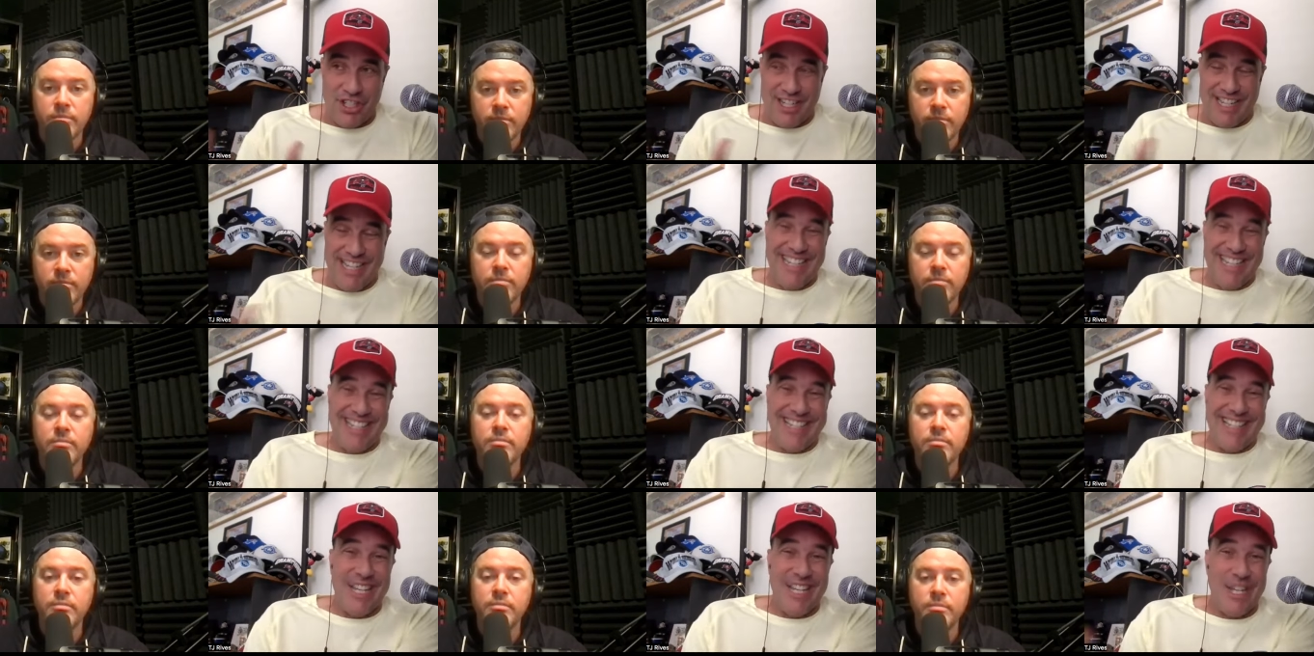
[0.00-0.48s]

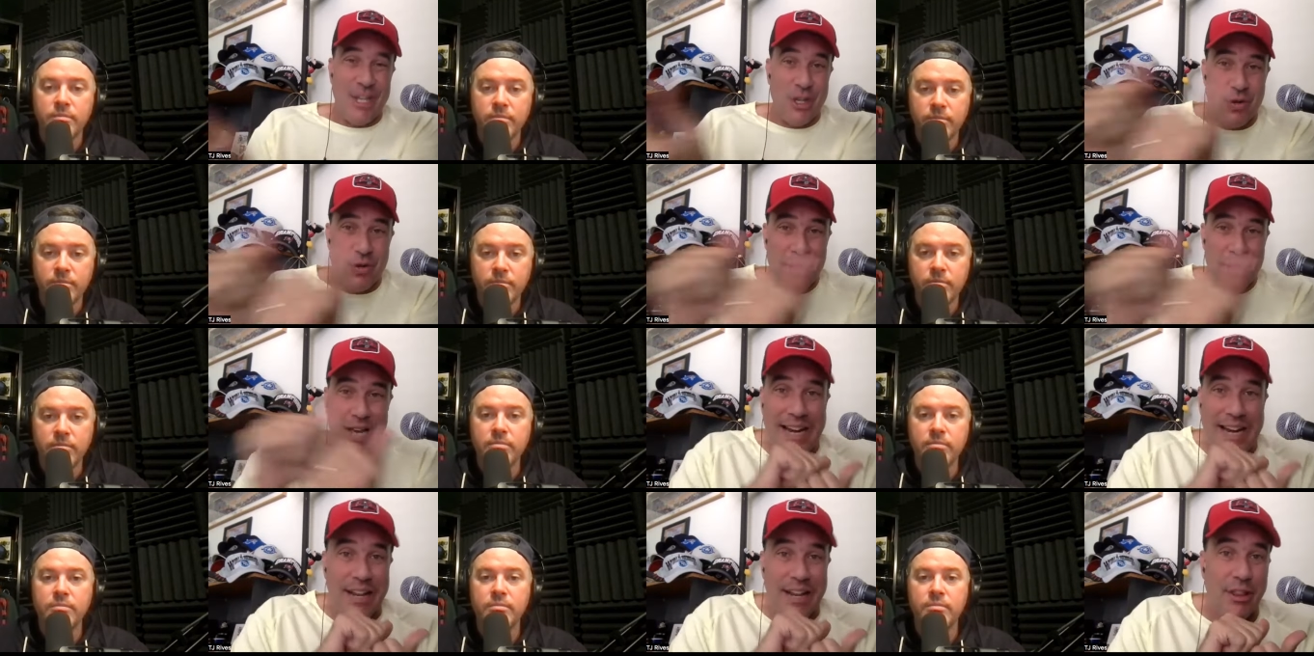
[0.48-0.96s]
Speaker 1: T C U
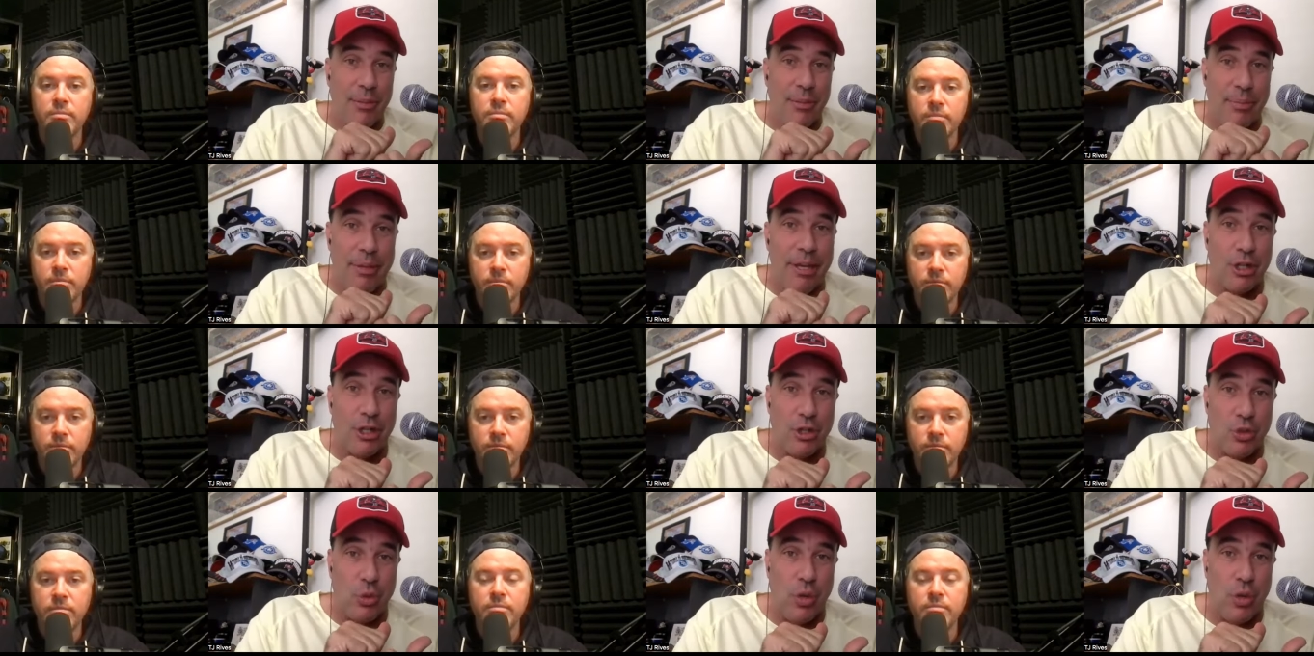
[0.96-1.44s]
got in the
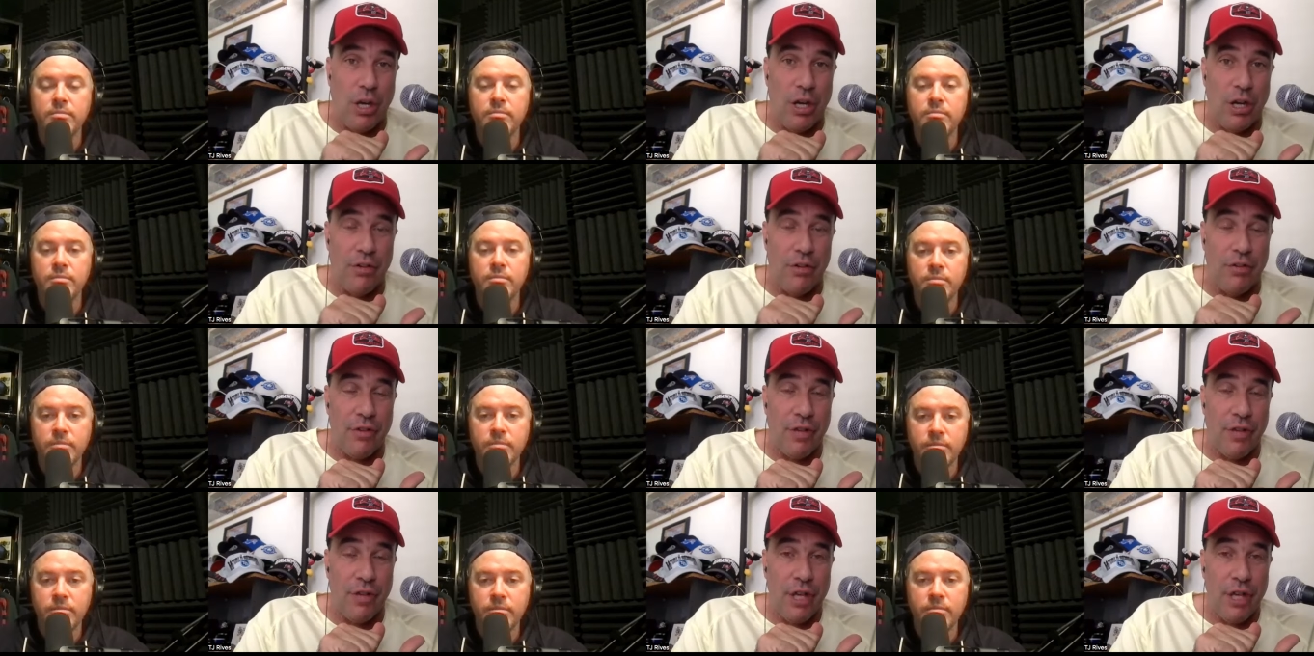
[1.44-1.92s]
Big
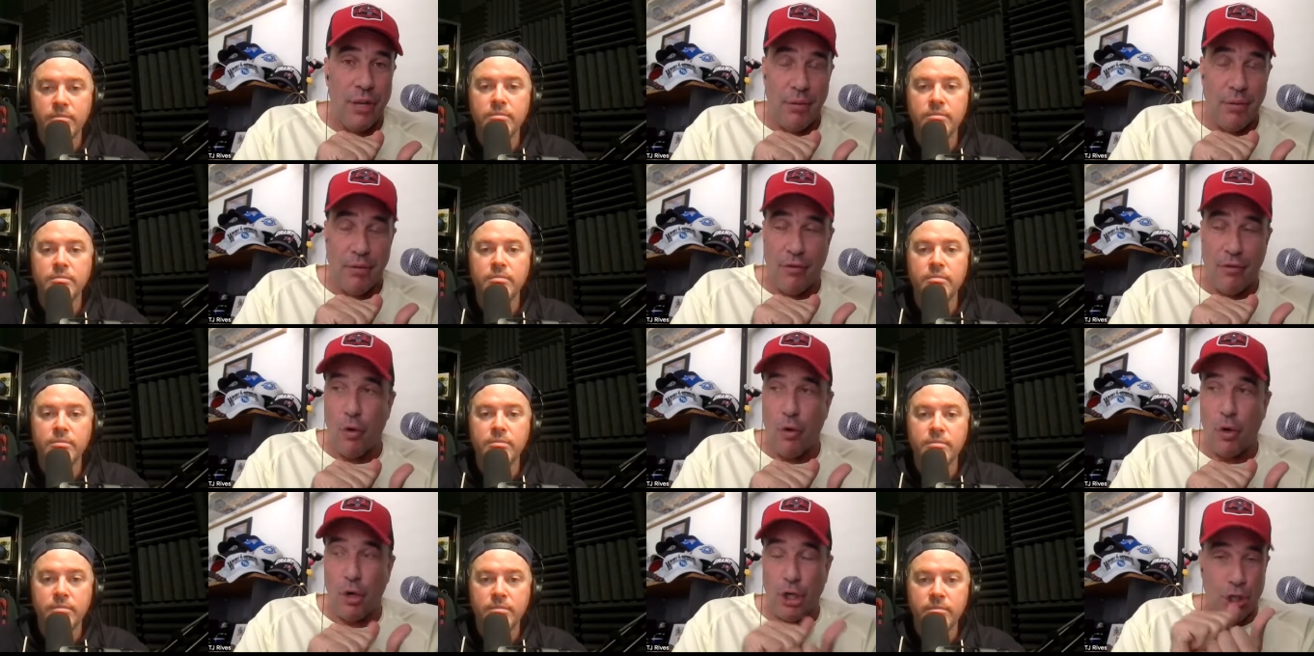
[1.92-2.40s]
twelve
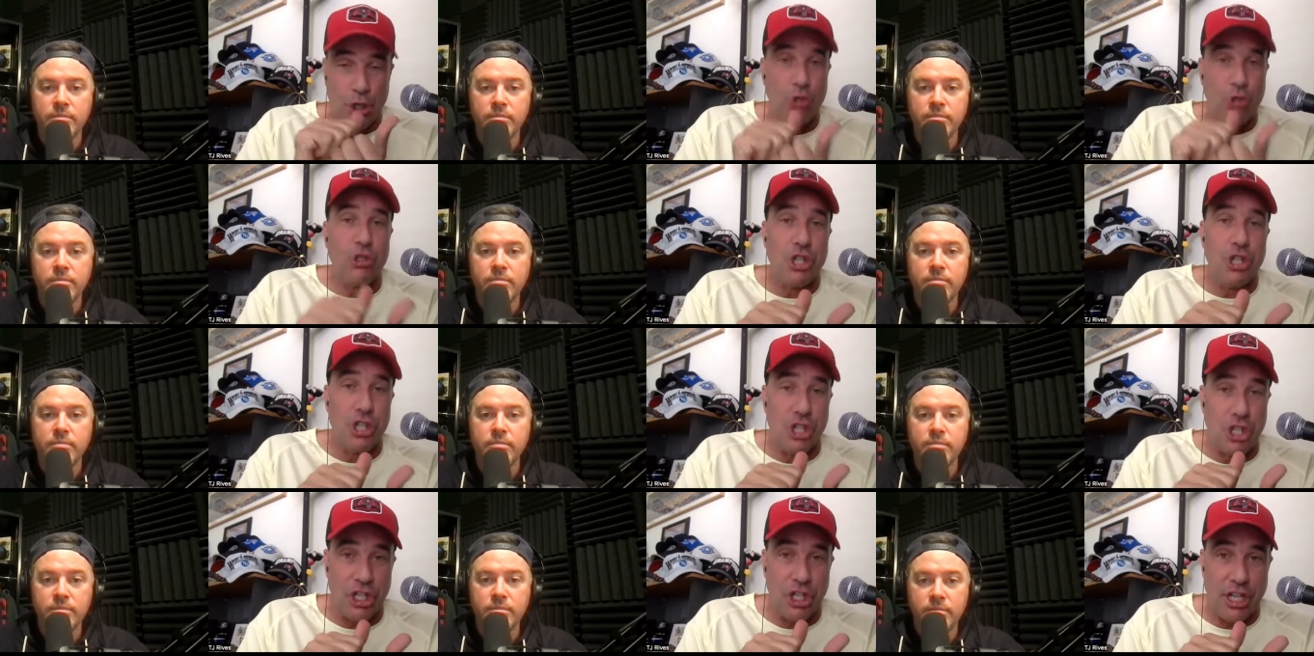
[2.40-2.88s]
before
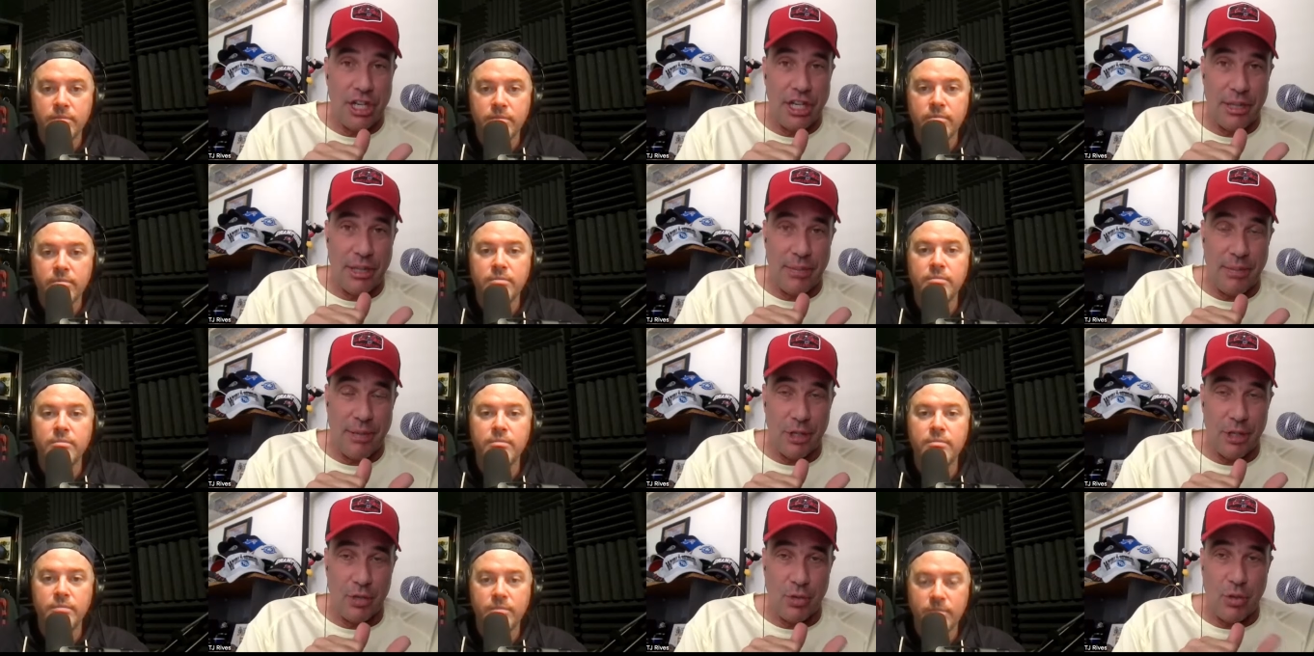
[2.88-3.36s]
Houston could get in
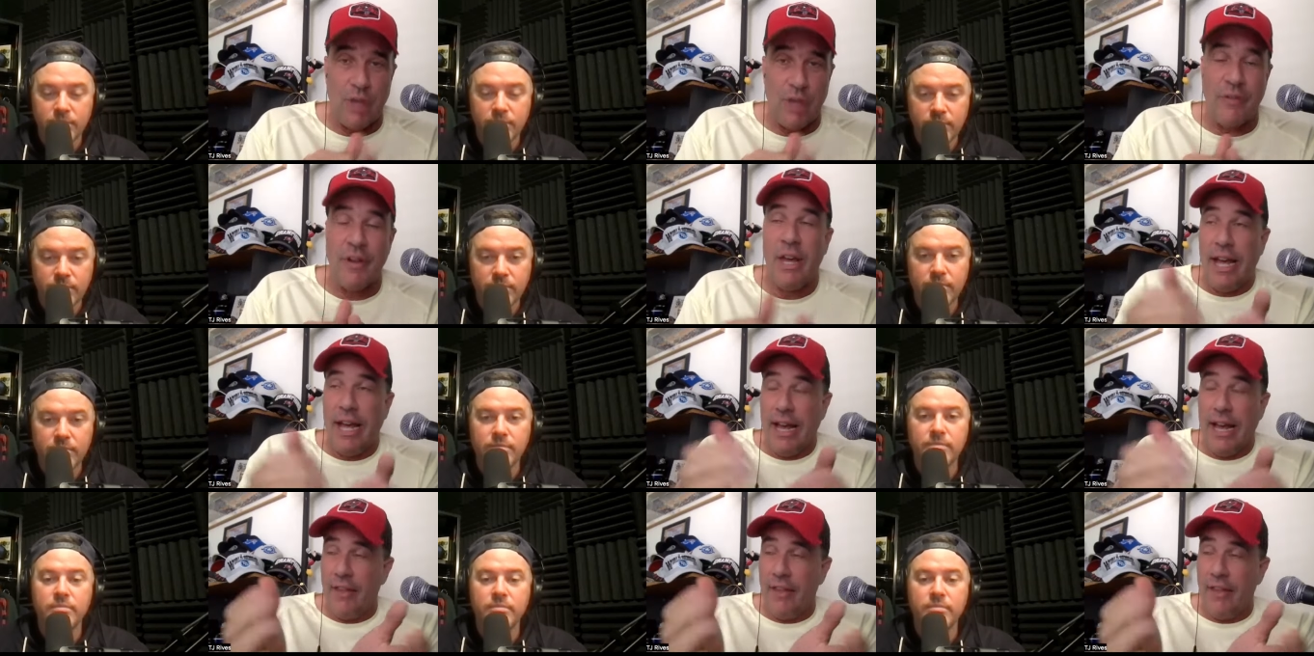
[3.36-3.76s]
the Big twelve,